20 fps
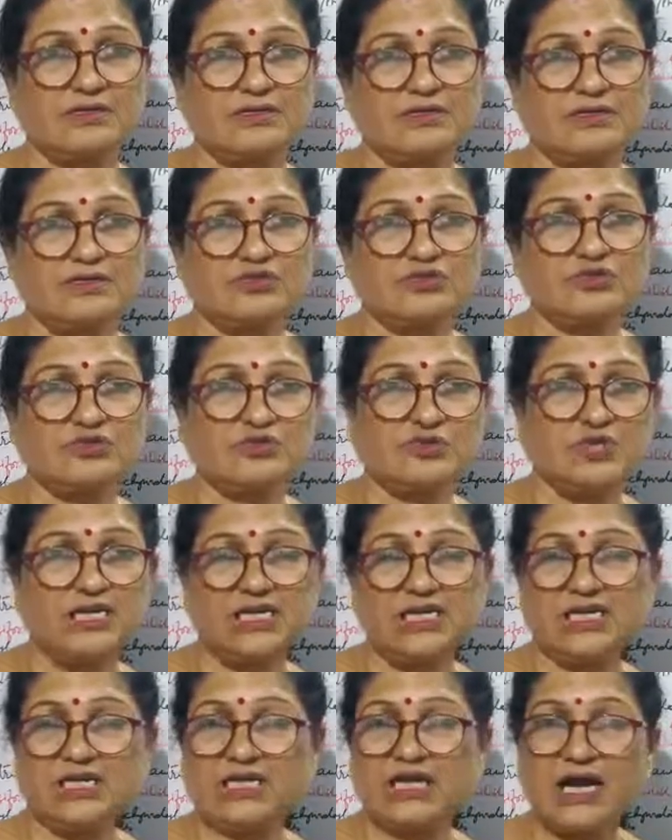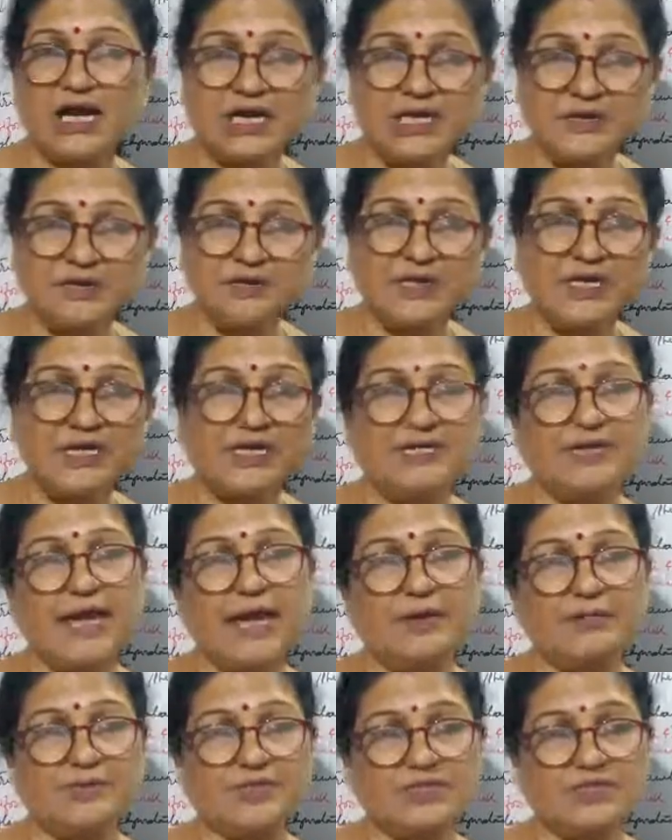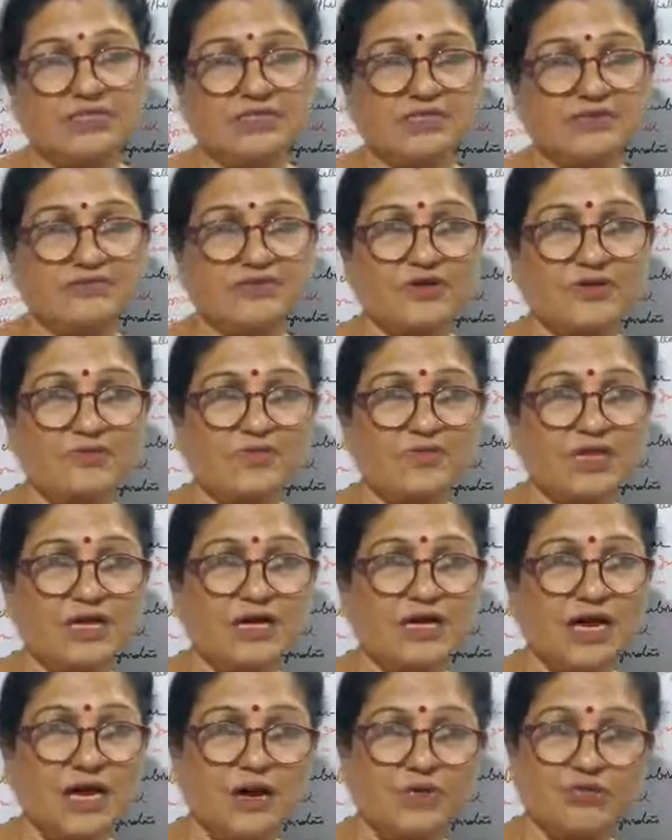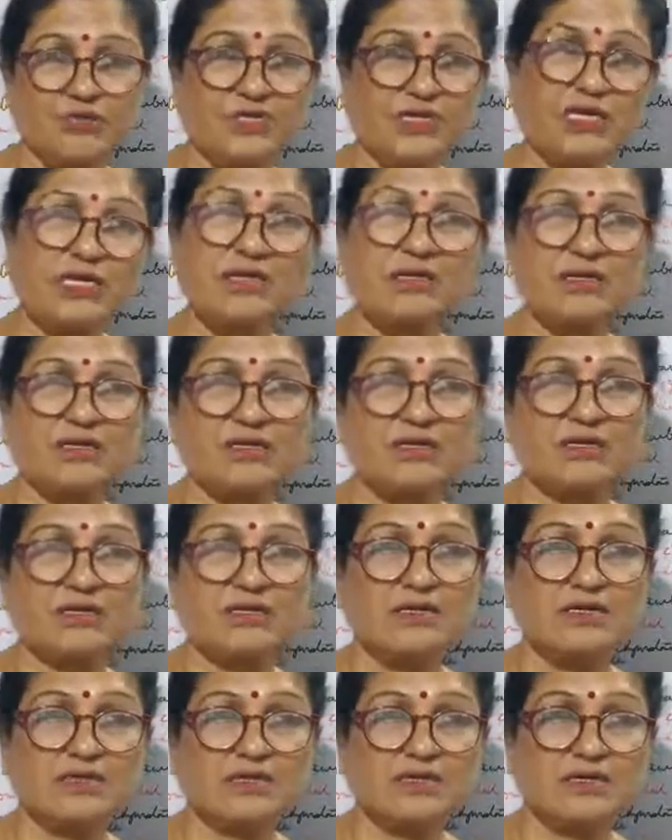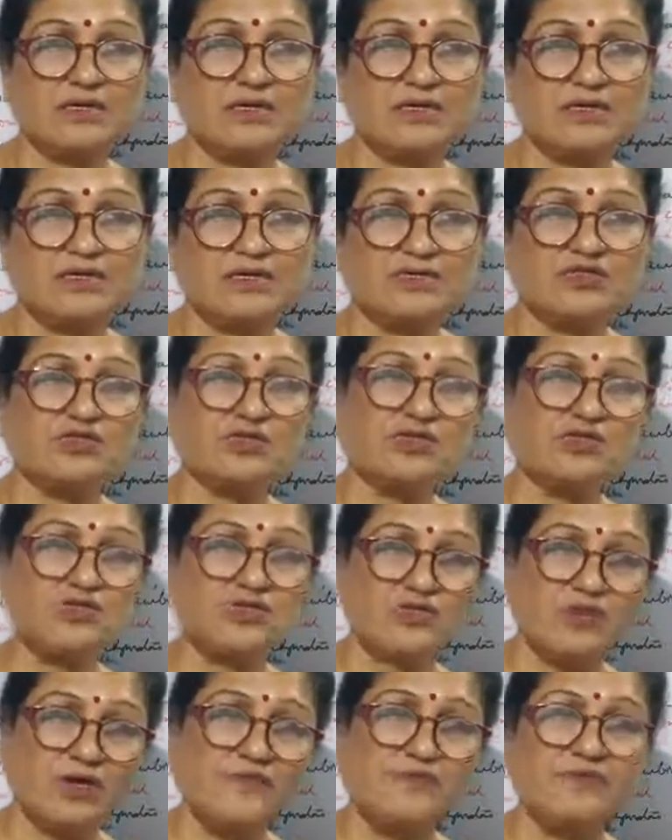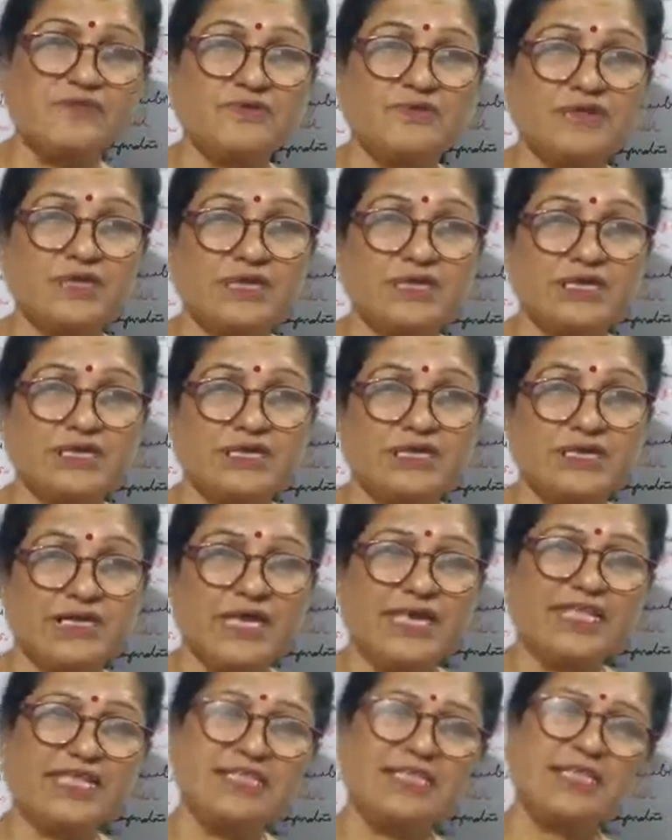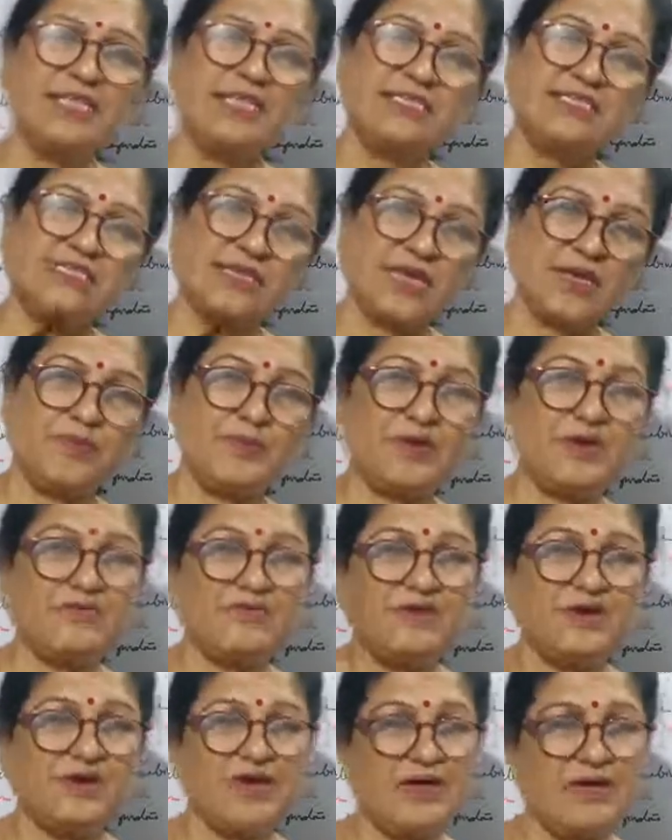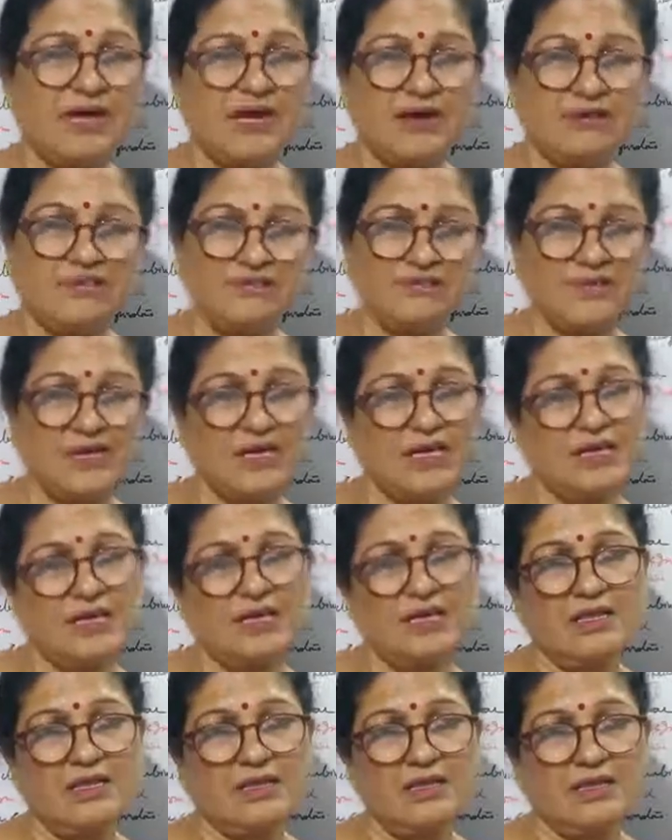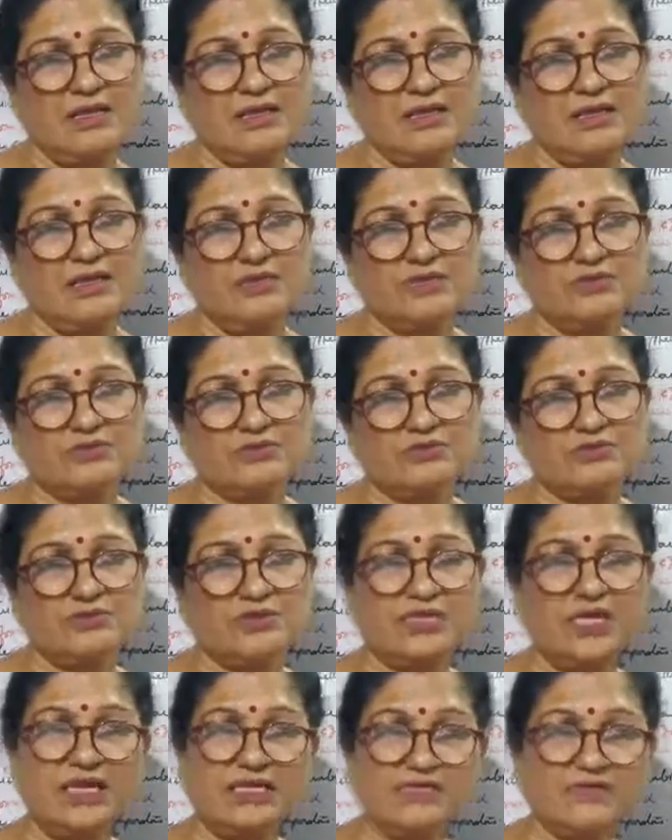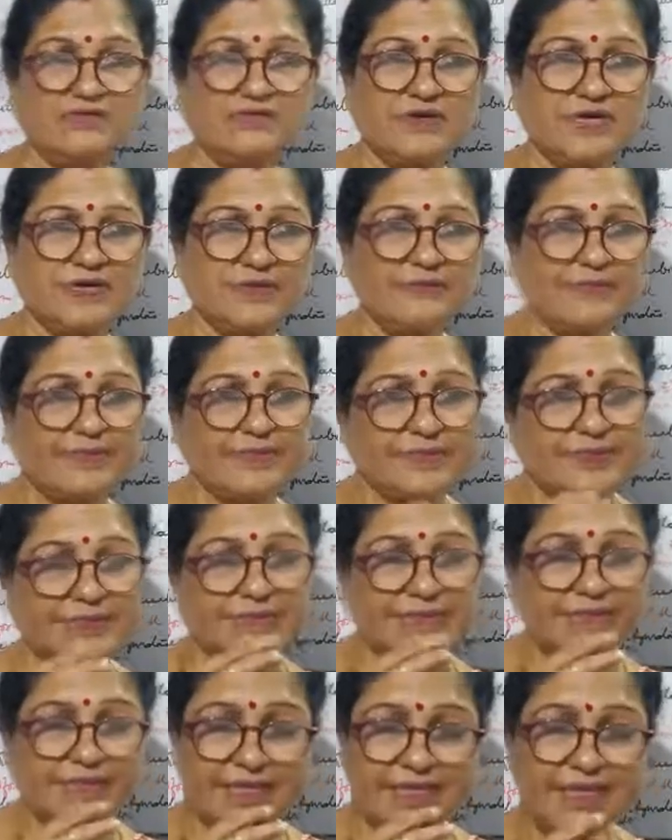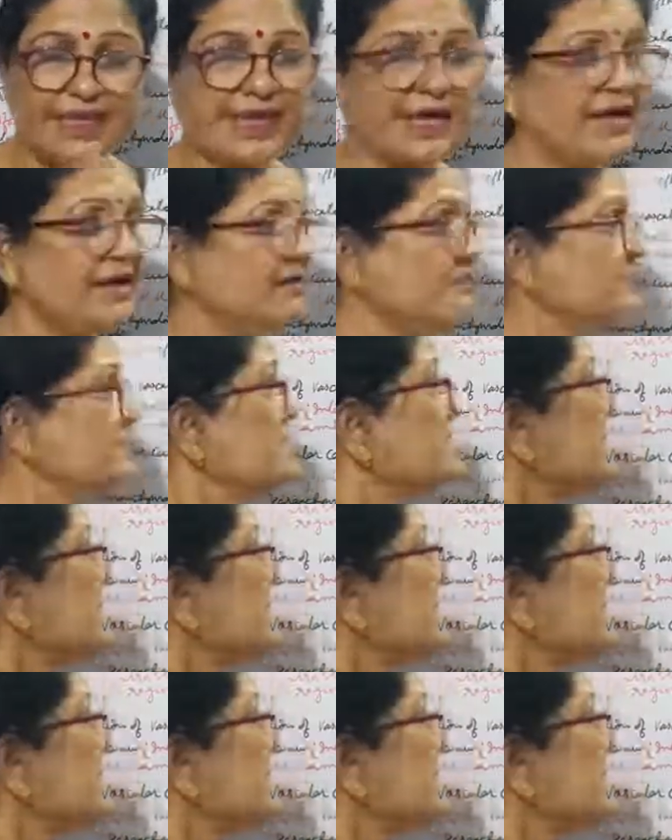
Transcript: so it can't be damaged from the outer source of any type of harm. So that's why they have